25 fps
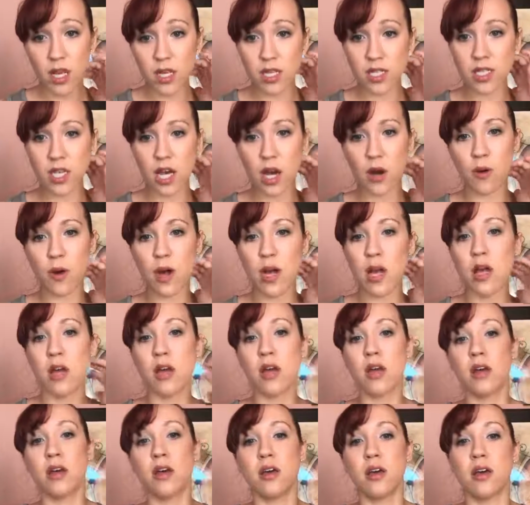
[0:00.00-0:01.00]
So
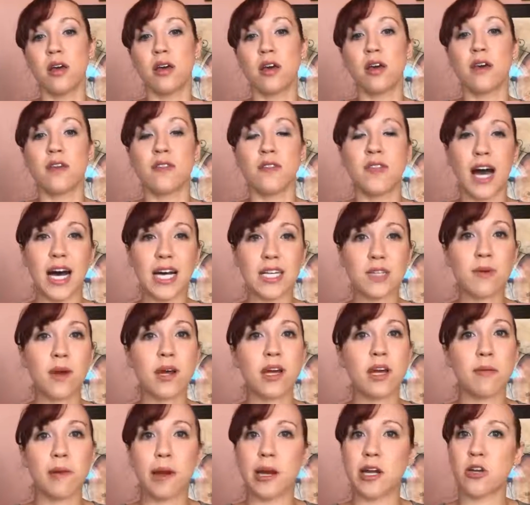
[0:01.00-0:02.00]
that's
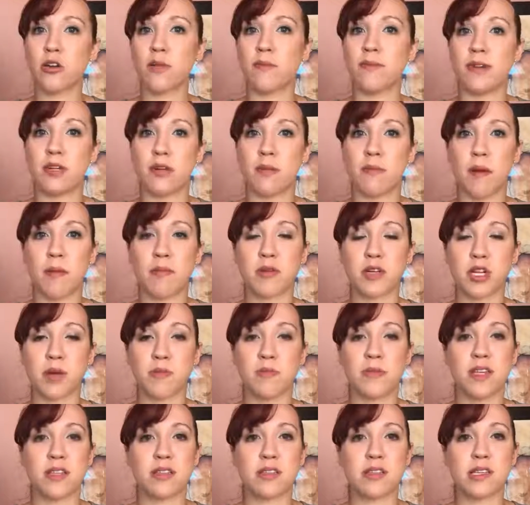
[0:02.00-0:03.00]
why, compared to a gym
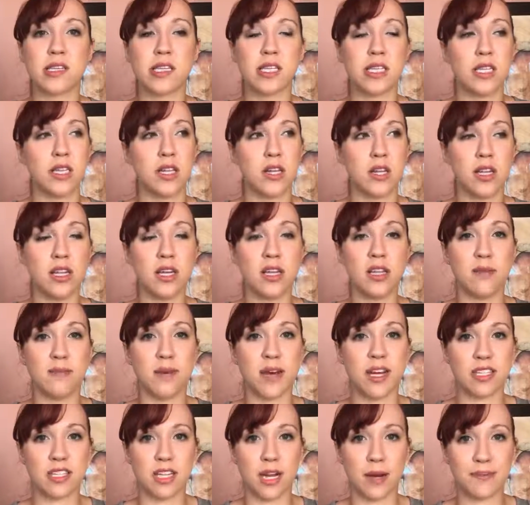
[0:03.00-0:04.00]
membership, this is literally the
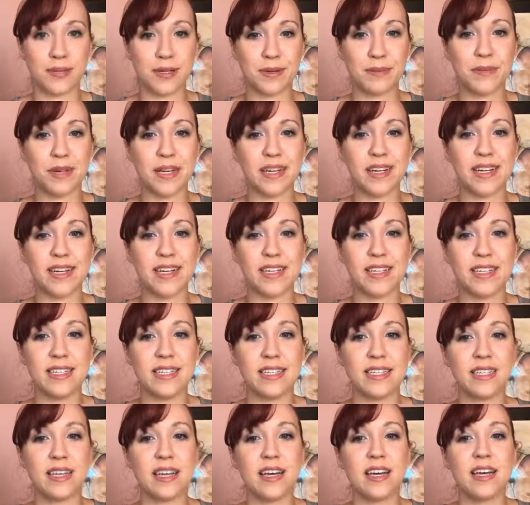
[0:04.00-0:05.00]
best option,
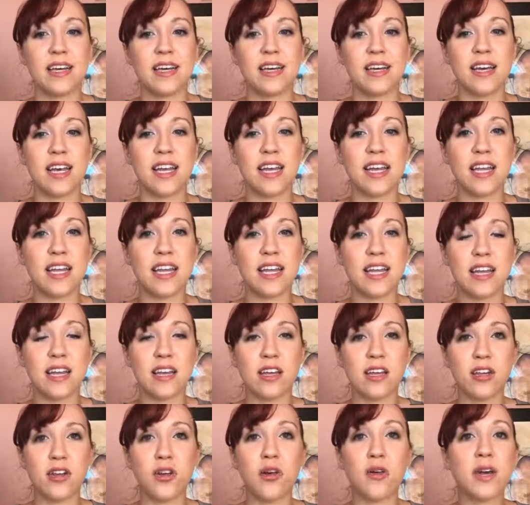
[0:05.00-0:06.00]
because
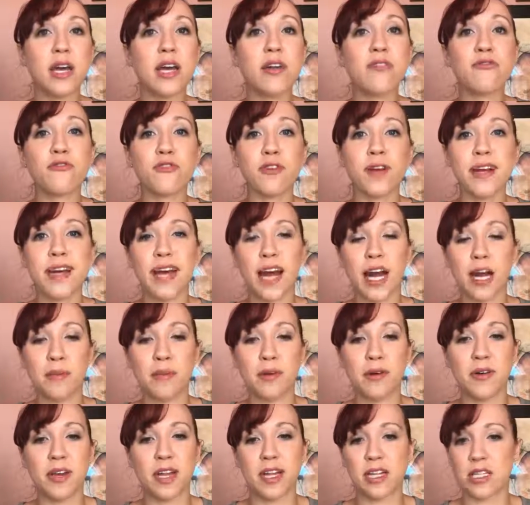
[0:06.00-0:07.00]
you don't get free
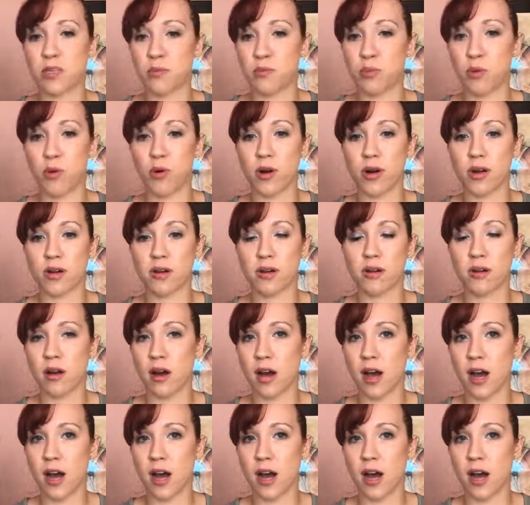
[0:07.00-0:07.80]
accountability and support